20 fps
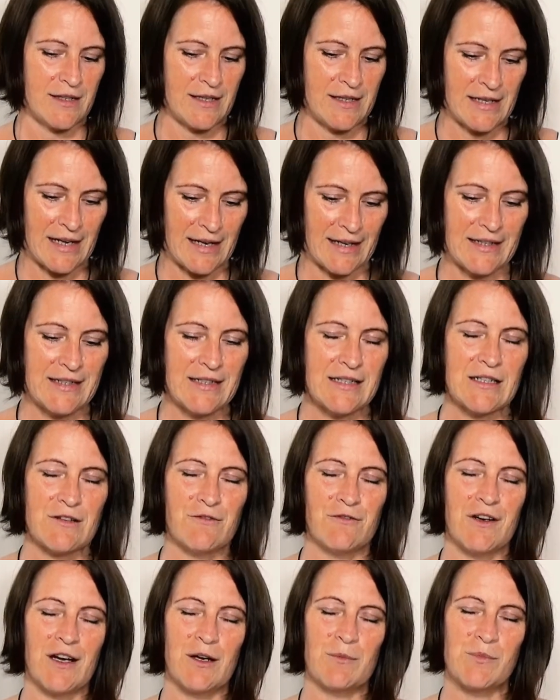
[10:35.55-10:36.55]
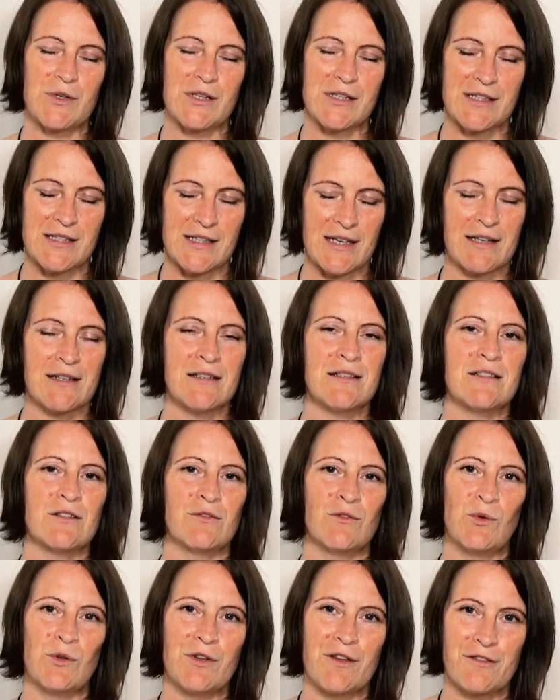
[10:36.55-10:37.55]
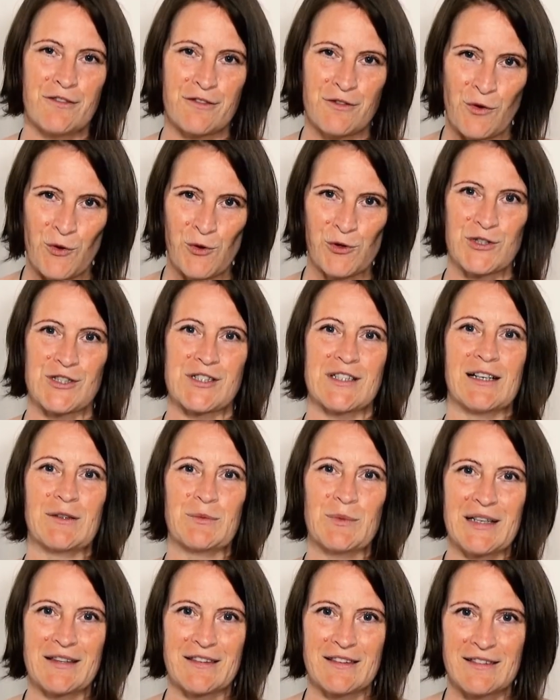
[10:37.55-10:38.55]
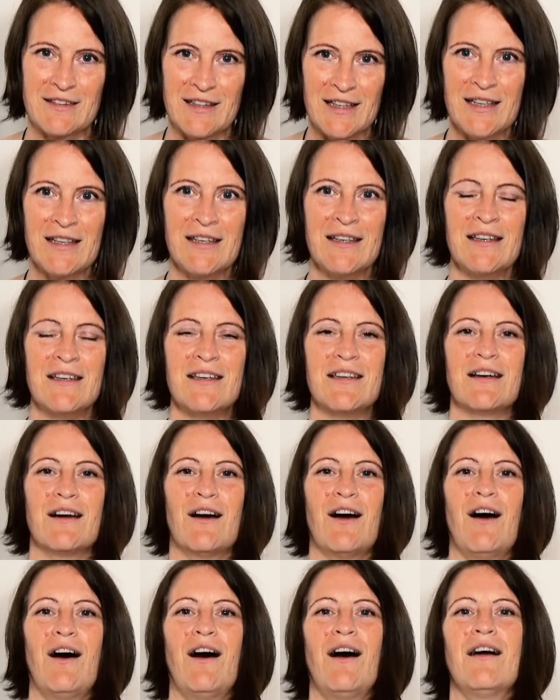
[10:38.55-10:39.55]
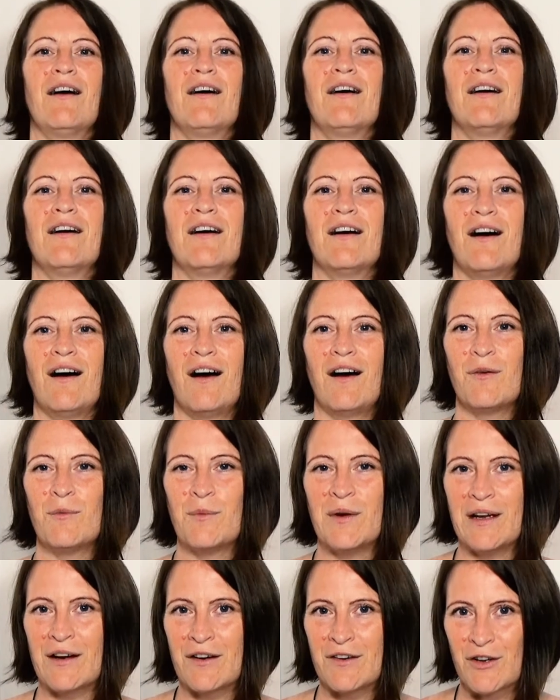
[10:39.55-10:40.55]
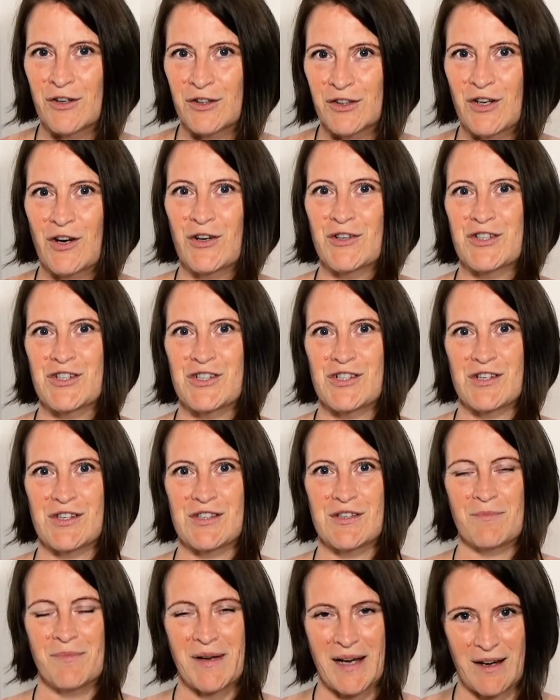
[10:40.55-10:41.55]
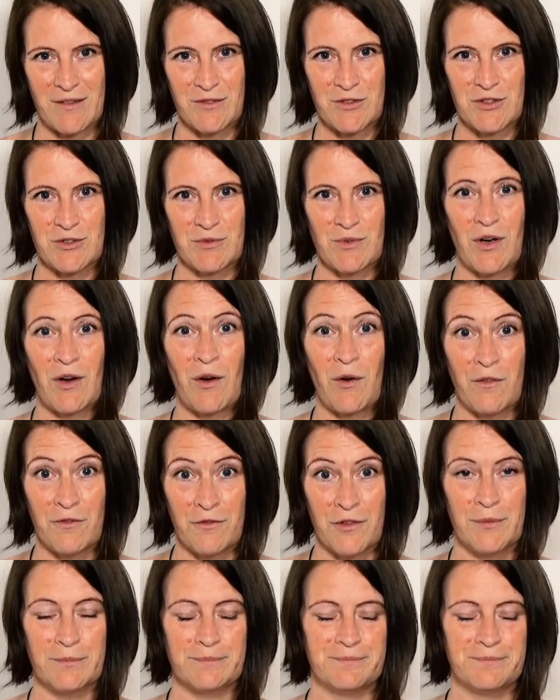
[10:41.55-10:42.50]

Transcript: 95% of all the thoughts that we think, we are not conscious about of.